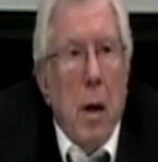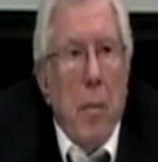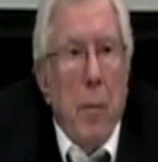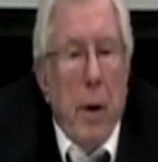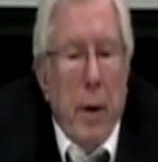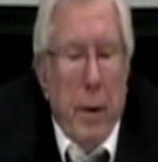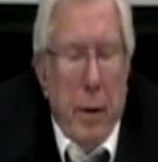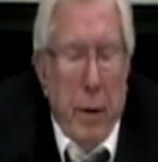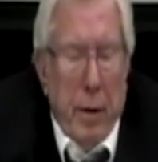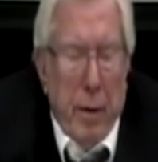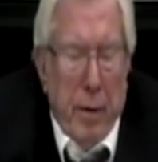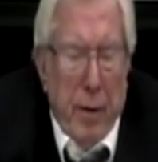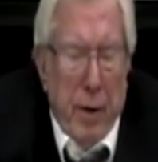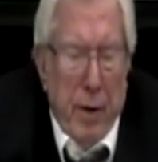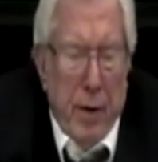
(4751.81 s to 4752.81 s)
but
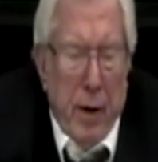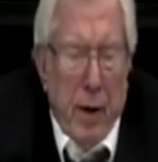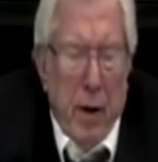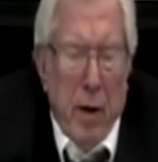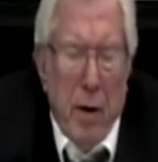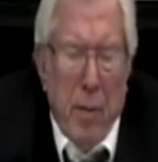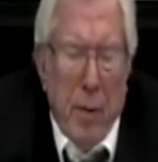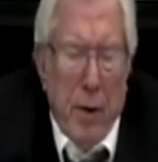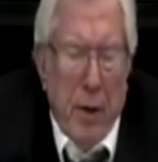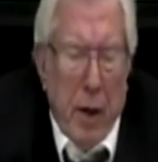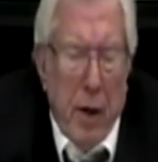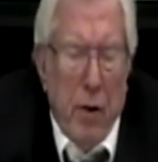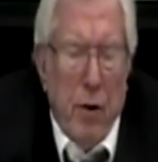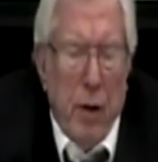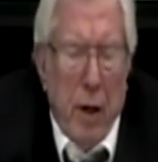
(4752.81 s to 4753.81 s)
uh, this
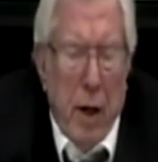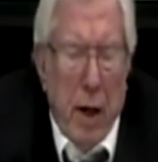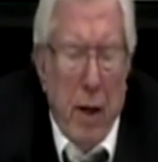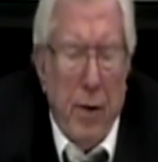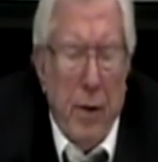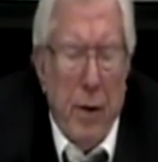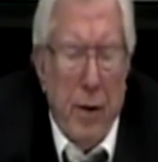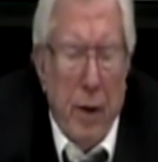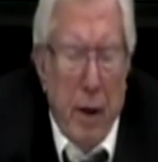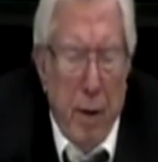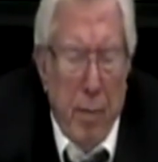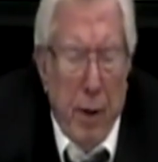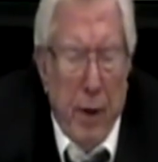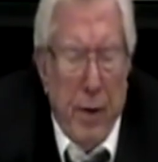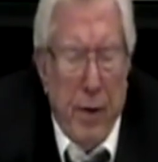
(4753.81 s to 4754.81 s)
reinterpretation has its
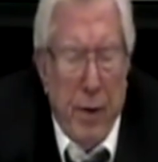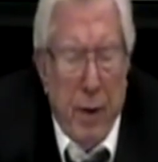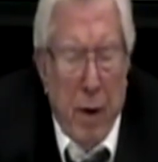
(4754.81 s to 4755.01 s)
limits.